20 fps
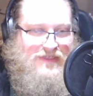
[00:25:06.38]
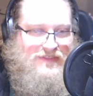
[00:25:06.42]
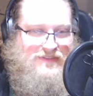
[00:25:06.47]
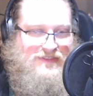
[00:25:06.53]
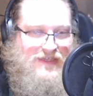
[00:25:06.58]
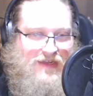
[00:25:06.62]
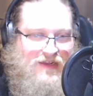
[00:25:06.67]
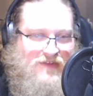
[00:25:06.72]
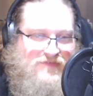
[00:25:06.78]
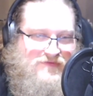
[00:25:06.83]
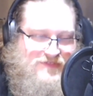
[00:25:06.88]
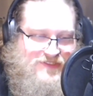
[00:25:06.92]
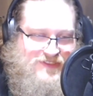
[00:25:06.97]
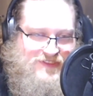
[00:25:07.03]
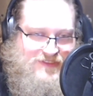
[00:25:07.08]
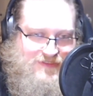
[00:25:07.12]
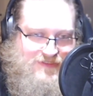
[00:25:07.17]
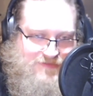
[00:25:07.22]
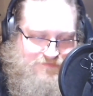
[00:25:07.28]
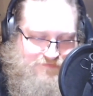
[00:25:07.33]
Like kind of
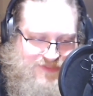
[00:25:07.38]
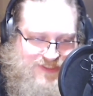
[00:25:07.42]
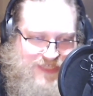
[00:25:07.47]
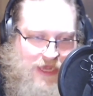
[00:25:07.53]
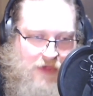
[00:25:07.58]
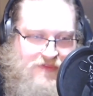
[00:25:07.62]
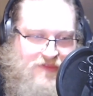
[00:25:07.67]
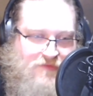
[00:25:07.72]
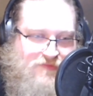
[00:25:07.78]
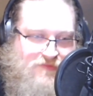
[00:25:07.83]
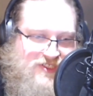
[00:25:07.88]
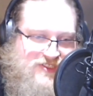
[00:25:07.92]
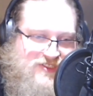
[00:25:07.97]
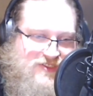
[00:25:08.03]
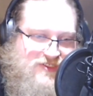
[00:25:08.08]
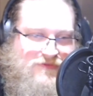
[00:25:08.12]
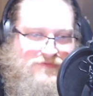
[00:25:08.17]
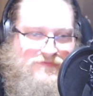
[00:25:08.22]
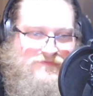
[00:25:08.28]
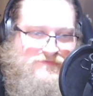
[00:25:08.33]
south of
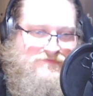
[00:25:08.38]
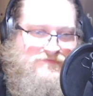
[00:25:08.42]
Bristol.